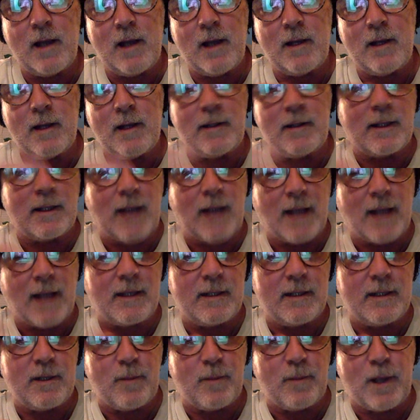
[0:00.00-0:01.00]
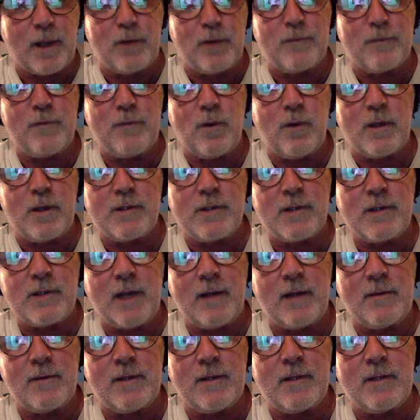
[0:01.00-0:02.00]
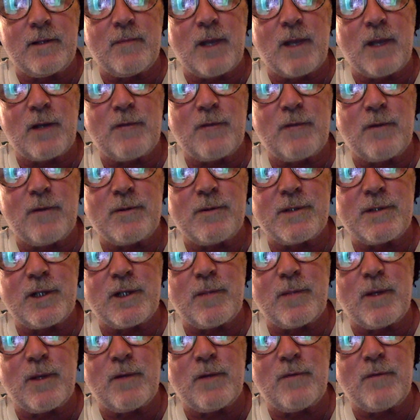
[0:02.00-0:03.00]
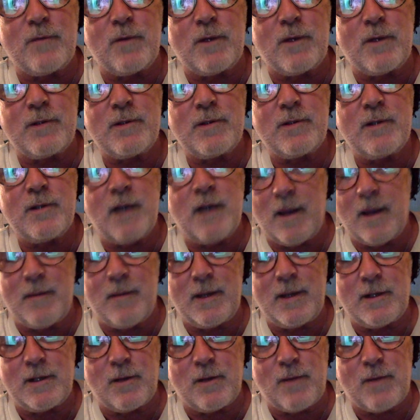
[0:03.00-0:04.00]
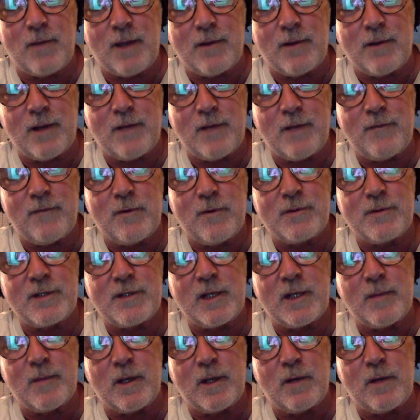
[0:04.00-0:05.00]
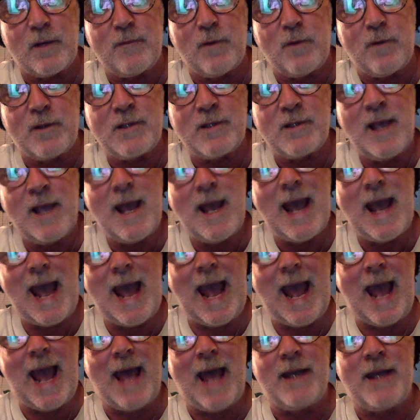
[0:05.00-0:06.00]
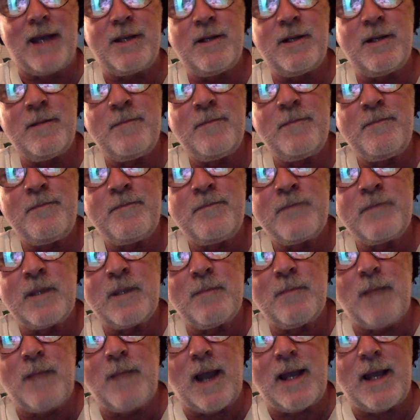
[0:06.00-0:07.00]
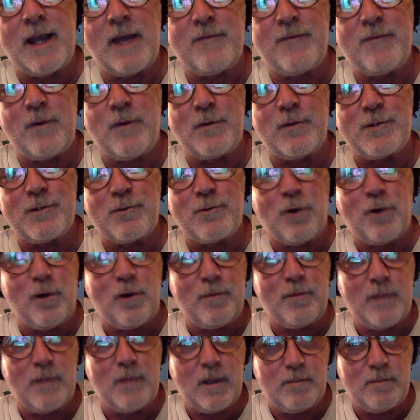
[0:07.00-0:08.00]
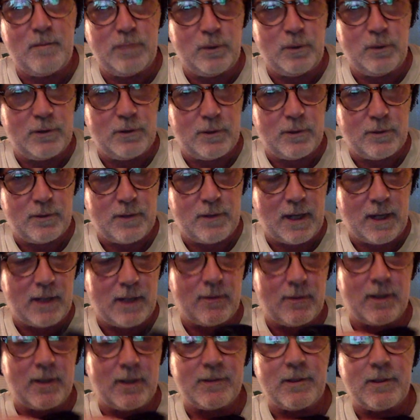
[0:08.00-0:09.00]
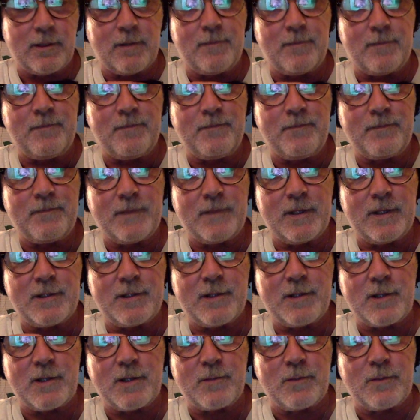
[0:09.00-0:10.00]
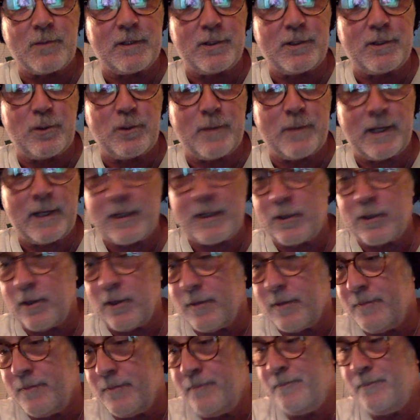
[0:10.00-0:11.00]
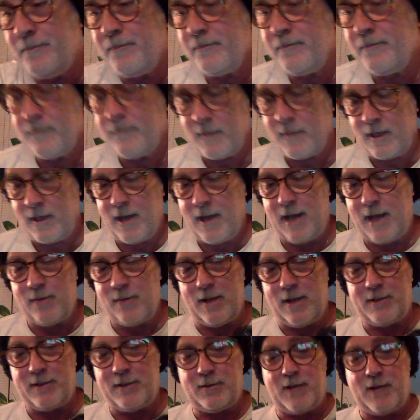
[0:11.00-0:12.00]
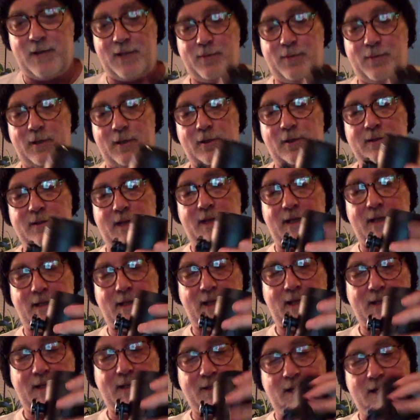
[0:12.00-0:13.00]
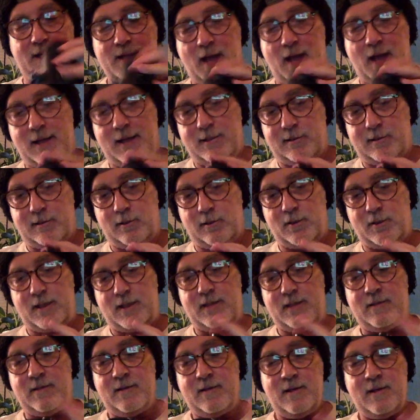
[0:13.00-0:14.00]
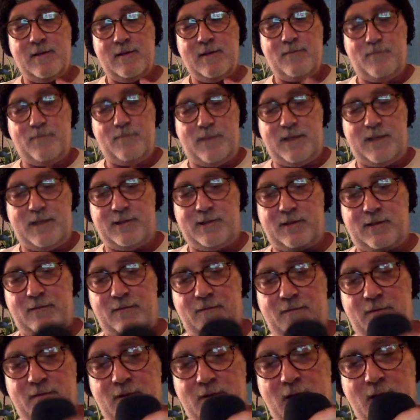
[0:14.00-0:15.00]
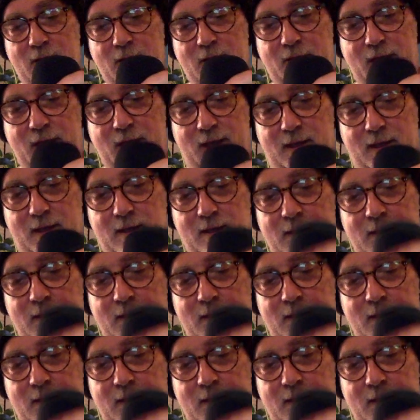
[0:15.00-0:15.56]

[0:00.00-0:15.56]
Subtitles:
like I can hear my own voice. I don't need microphones to hear my own voice. You know, rather headphones to hear my own voice. And my headphones are all Bluetooth anyway, so this doesn't really do me any good. Anyway, so that's what it looks like. Like, it's a nice looking piece of thing.